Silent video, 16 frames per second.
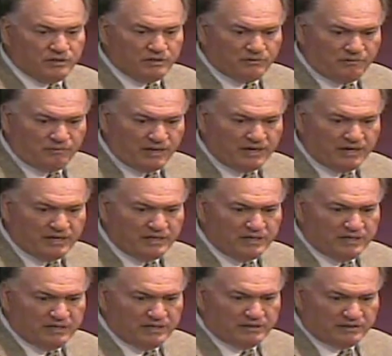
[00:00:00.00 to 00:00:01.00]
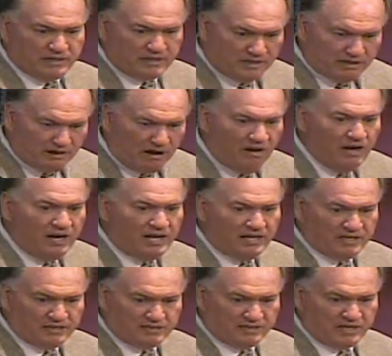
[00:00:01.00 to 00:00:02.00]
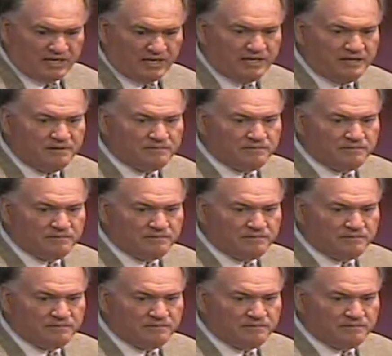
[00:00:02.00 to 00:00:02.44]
fact that God has said,